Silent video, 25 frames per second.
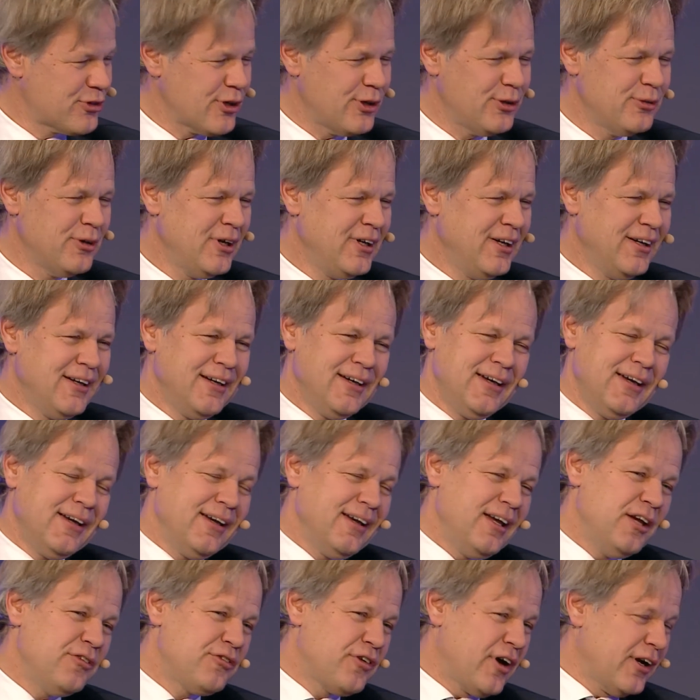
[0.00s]
So
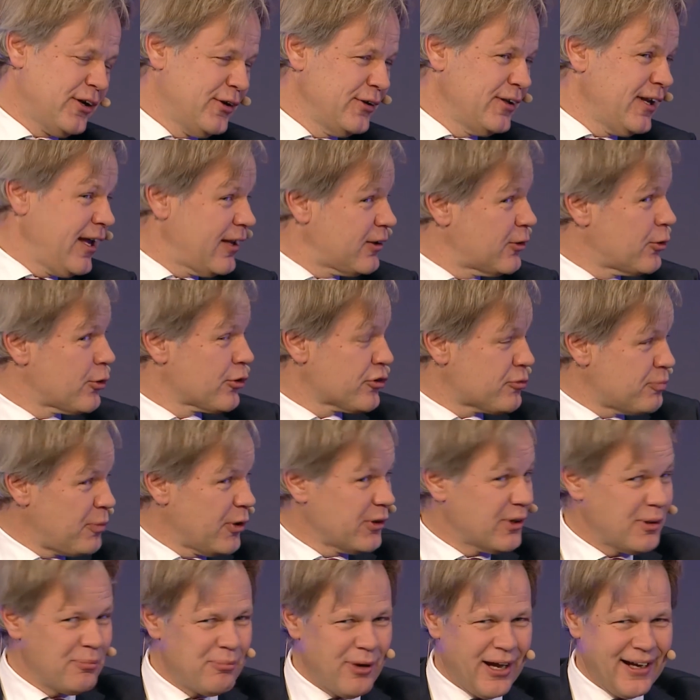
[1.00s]
if I could get
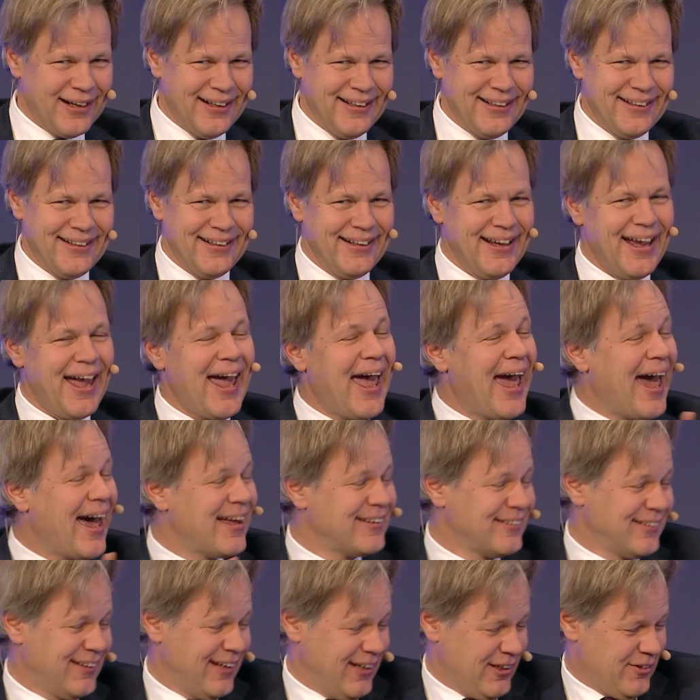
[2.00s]
correspondent banking
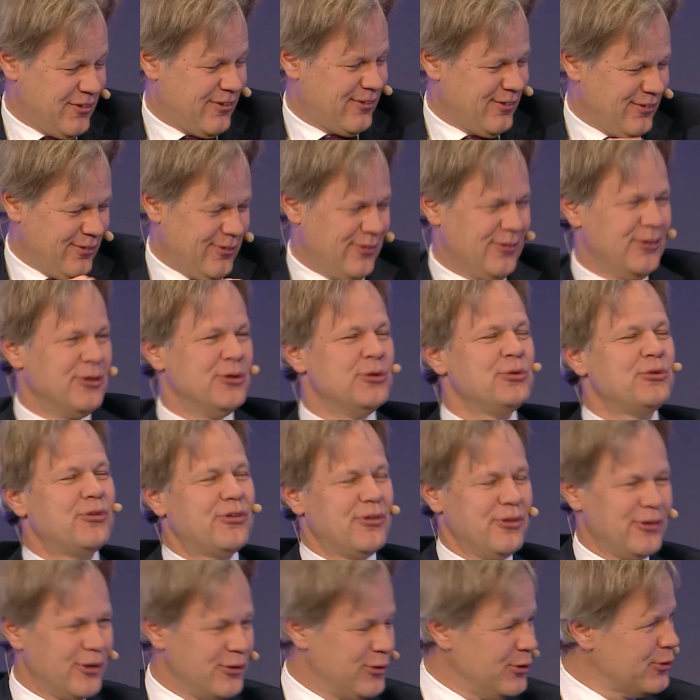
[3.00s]
and get the
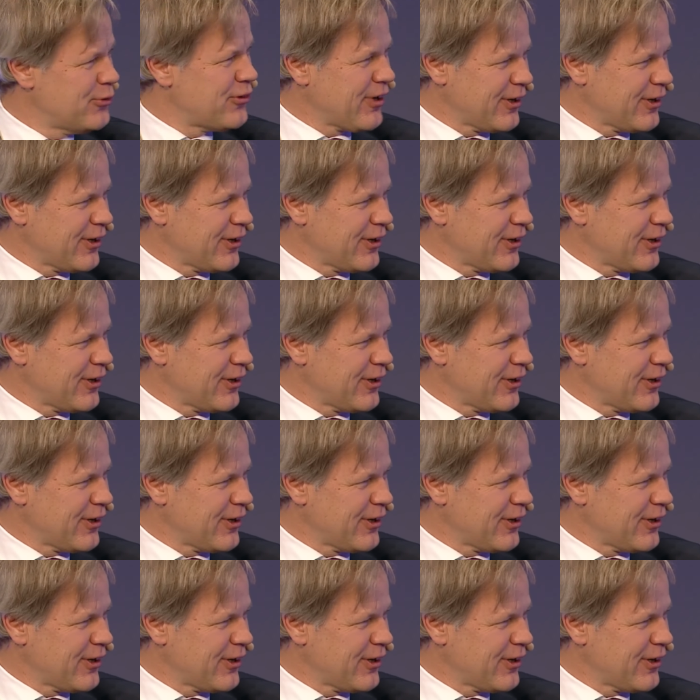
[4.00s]
new